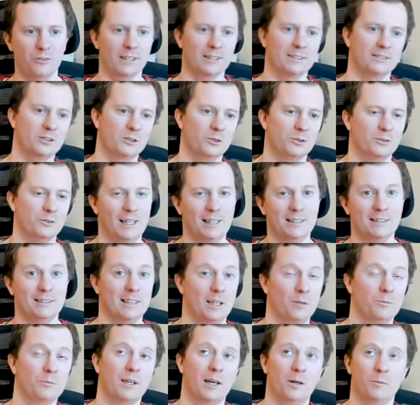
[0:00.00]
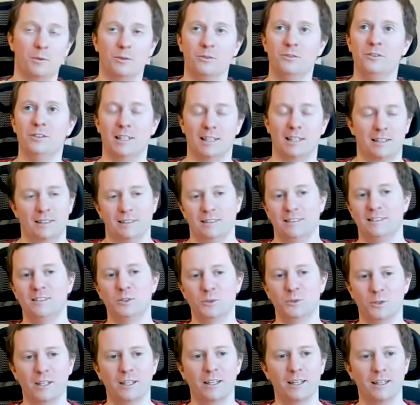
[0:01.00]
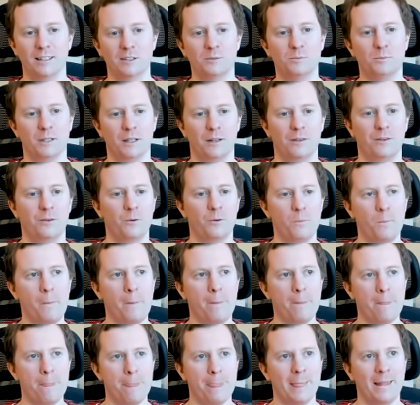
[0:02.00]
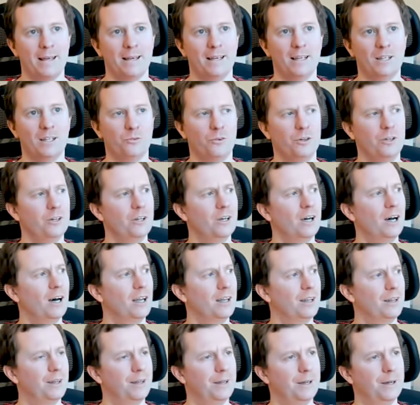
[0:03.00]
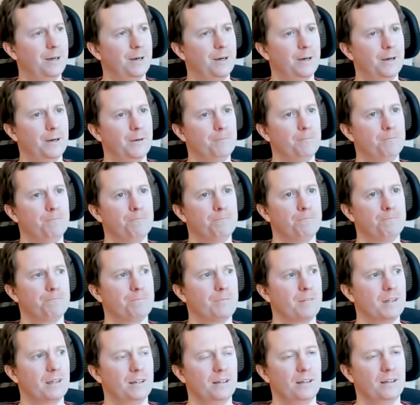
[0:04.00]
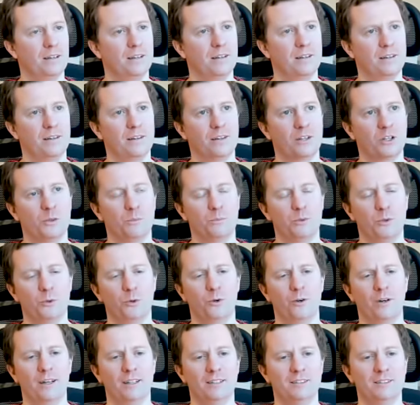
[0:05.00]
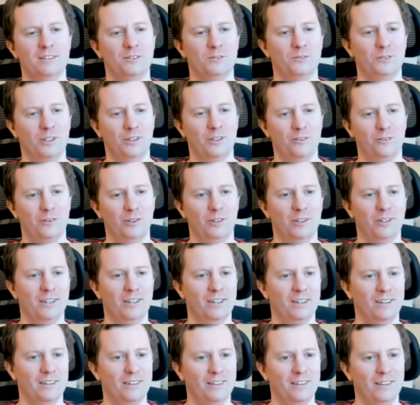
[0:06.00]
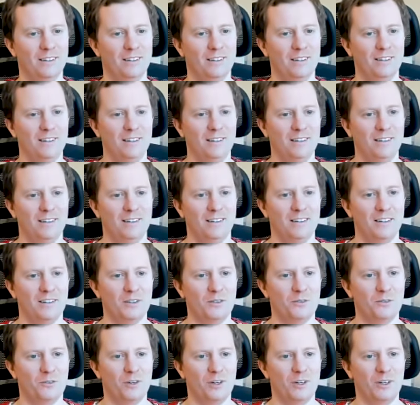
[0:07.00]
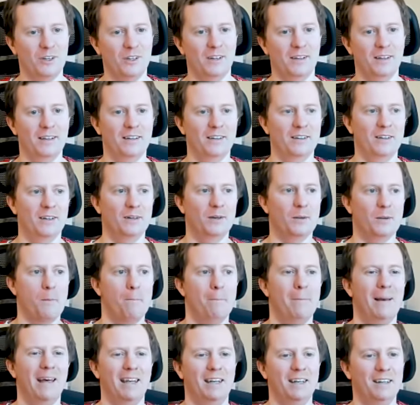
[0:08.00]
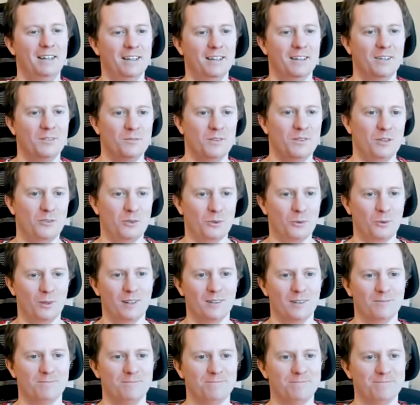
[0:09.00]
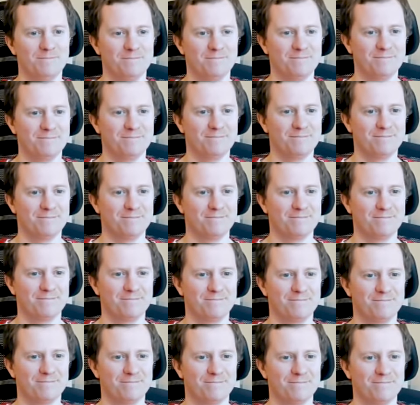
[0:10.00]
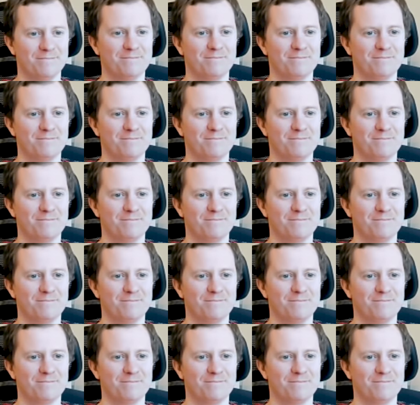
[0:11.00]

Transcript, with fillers: so that's some type of checklist too i guess but it's very un um, uh, computerized very very uh, very bendy if you will yeah